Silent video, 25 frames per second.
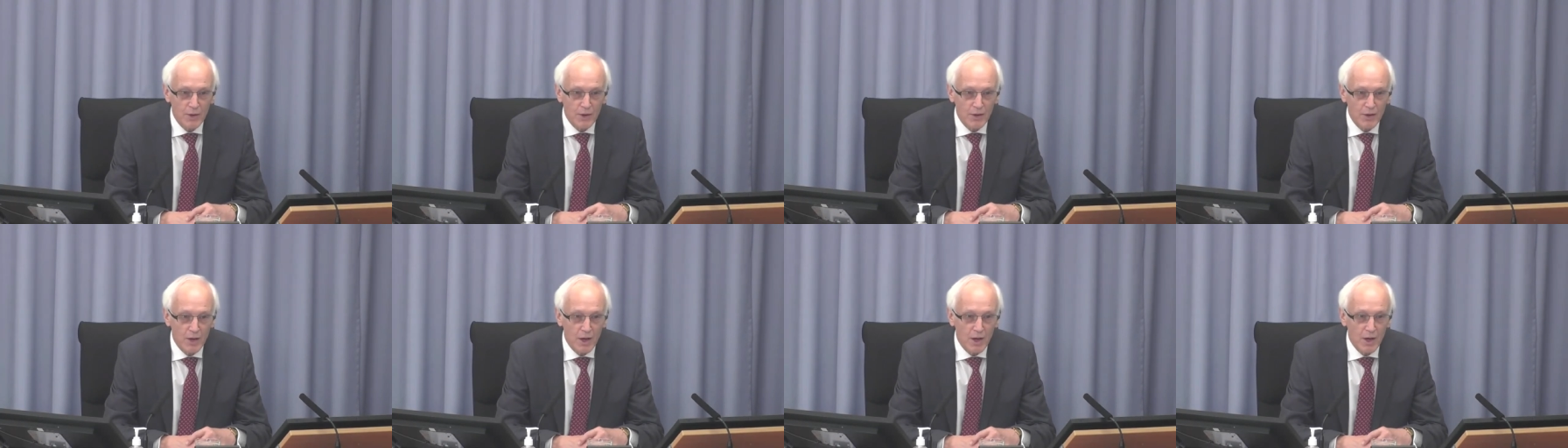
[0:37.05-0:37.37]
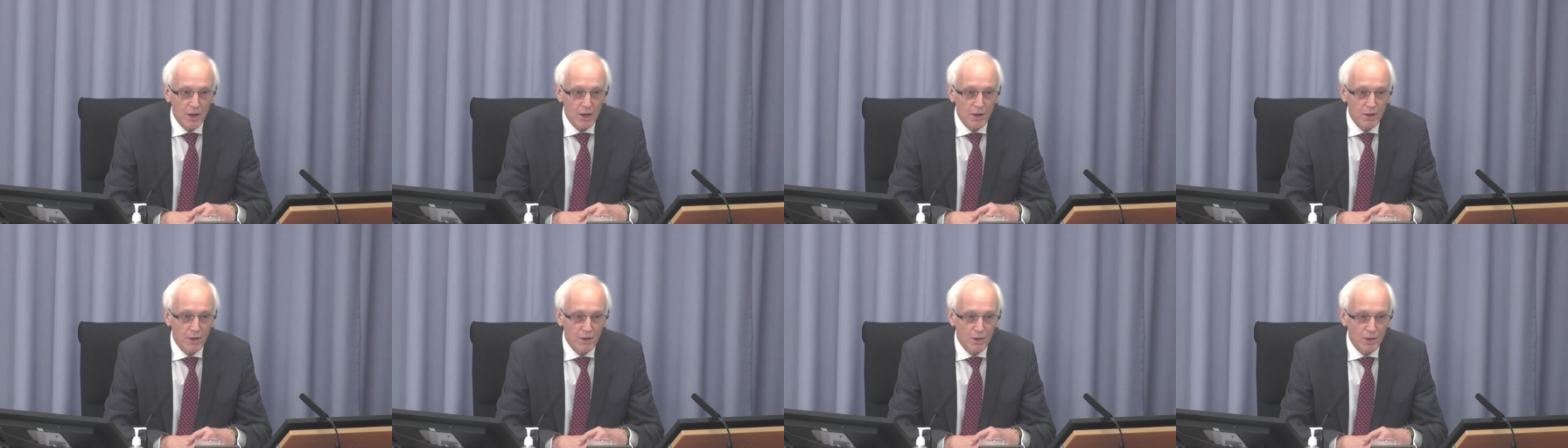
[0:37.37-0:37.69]
there
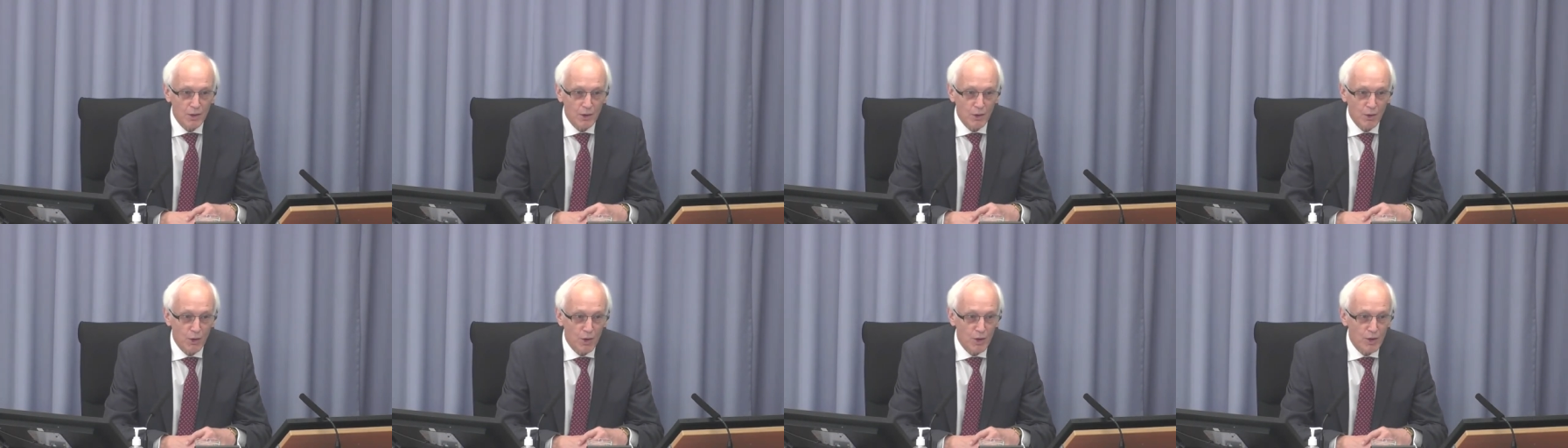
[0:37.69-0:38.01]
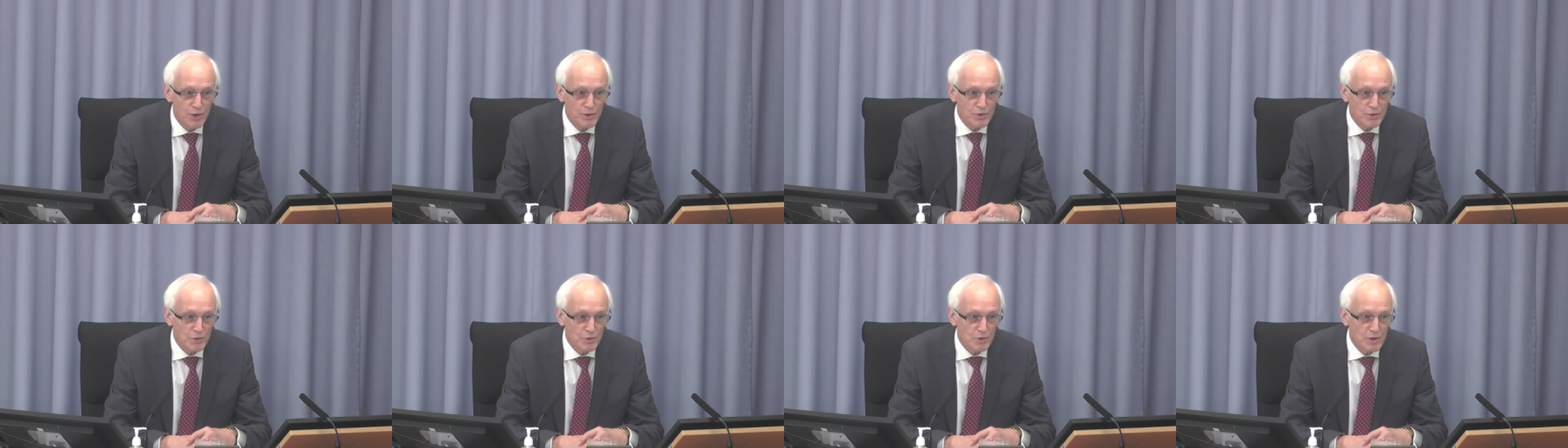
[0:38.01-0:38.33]
are
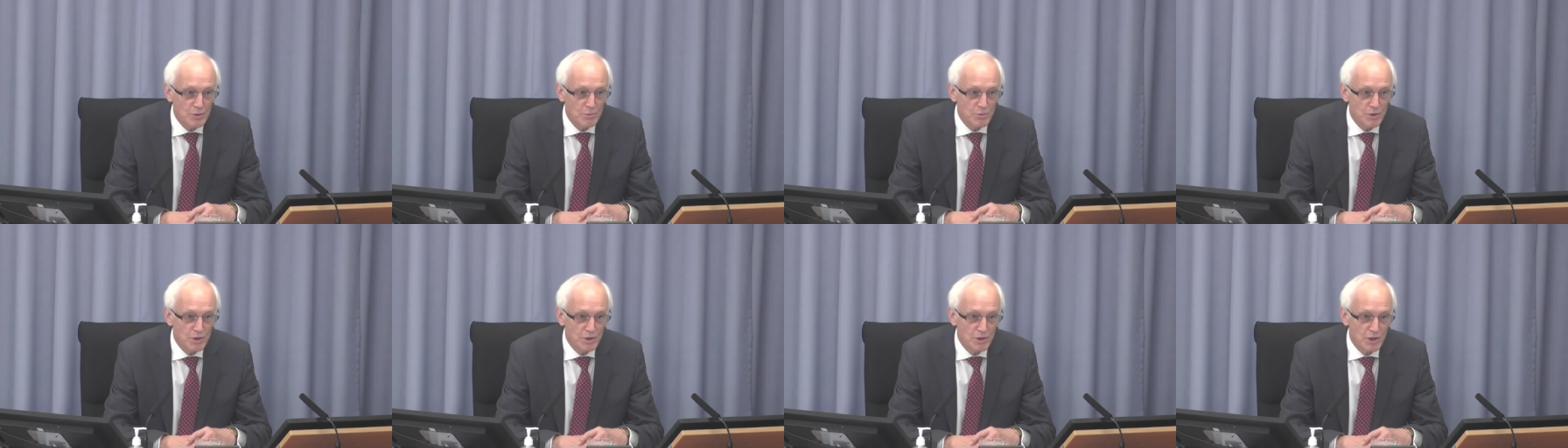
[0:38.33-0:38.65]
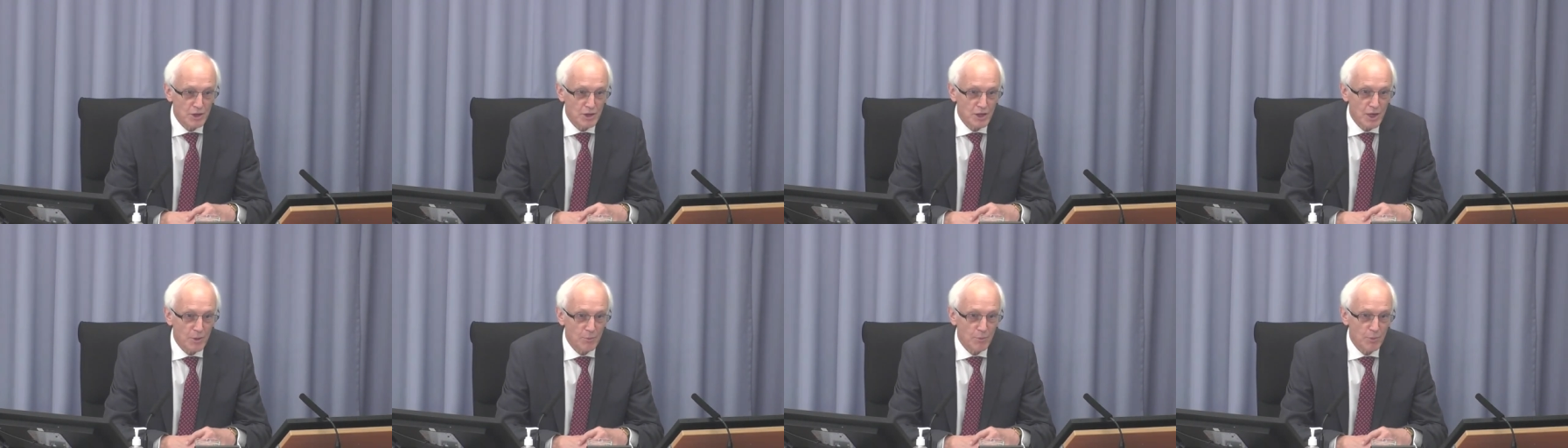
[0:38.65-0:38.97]
lawyers who seem to
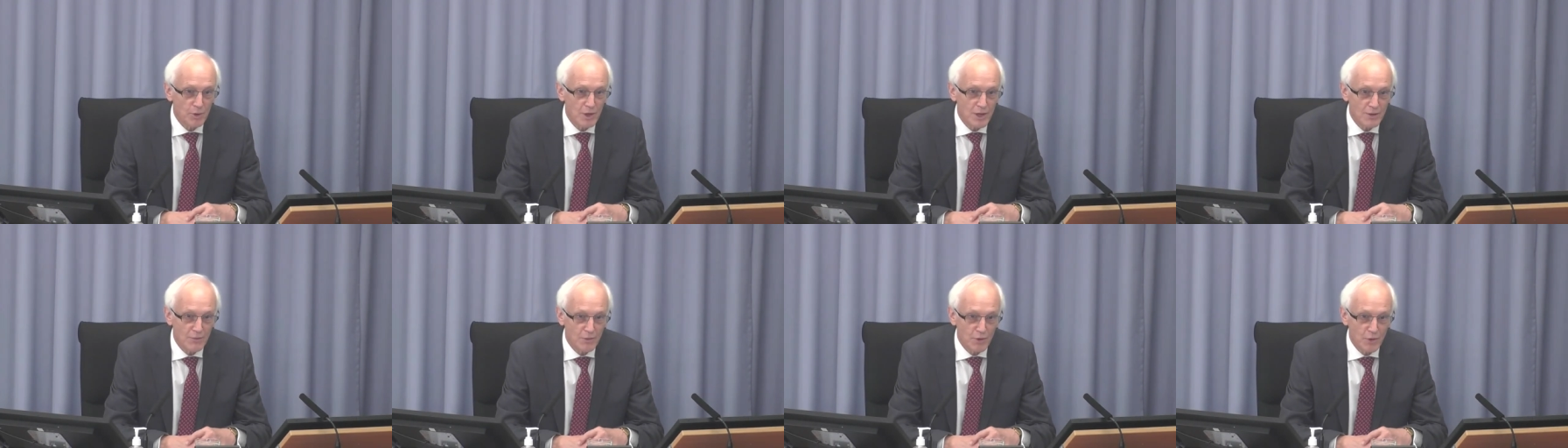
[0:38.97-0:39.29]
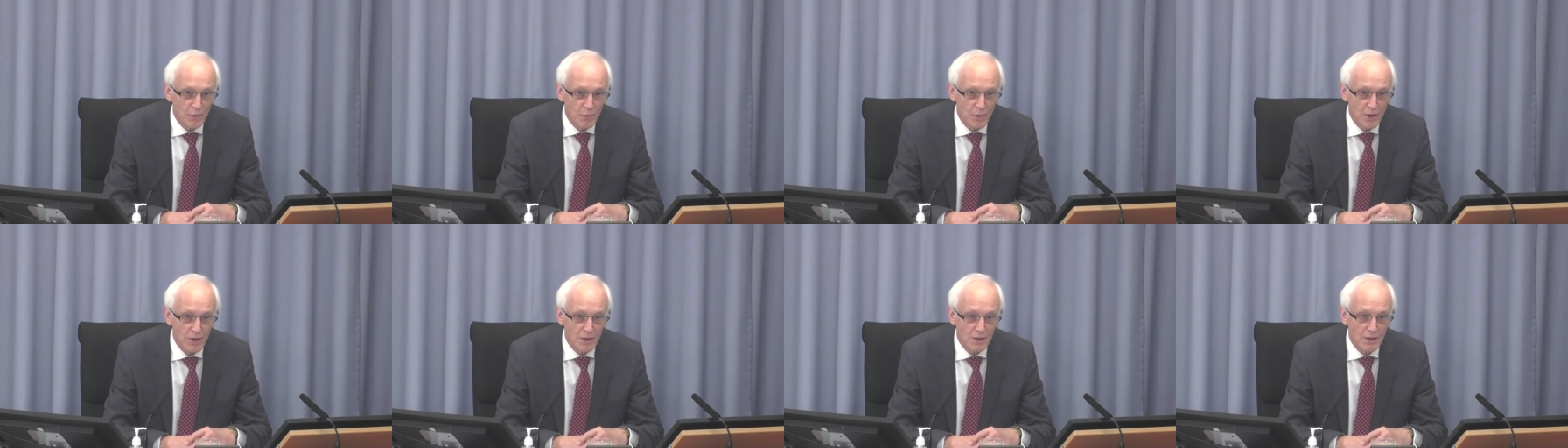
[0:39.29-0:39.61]
turn up
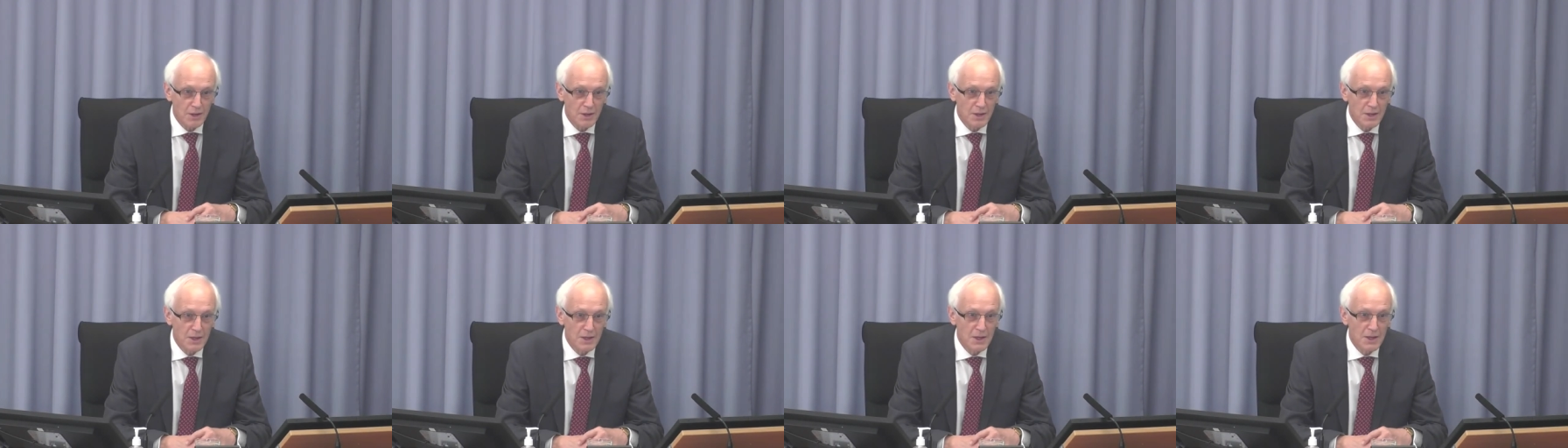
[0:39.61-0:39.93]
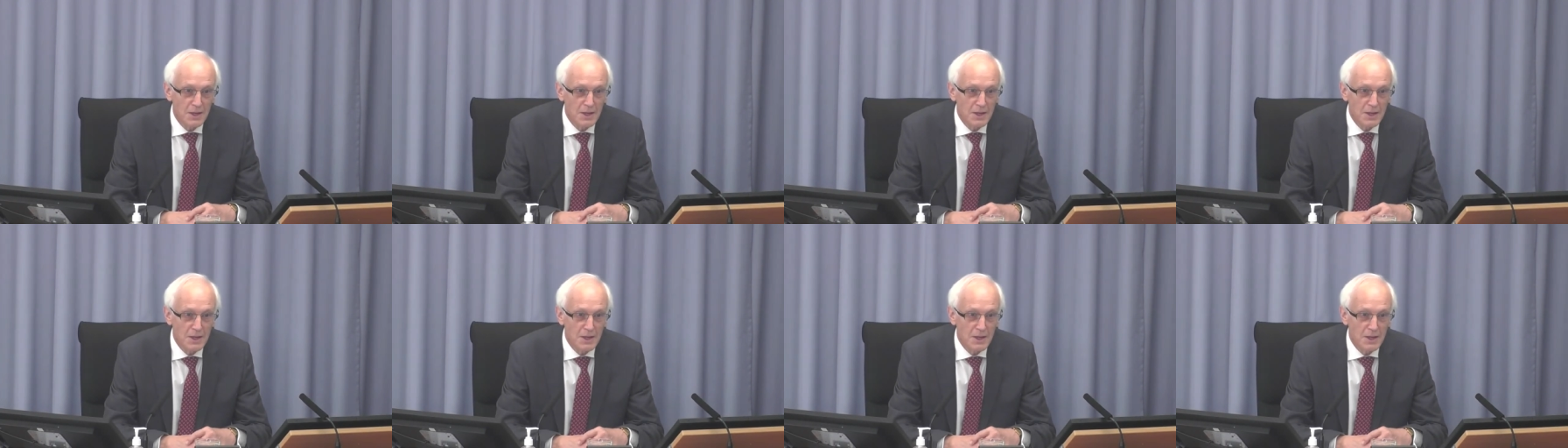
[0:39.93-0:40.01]
whatever the weather,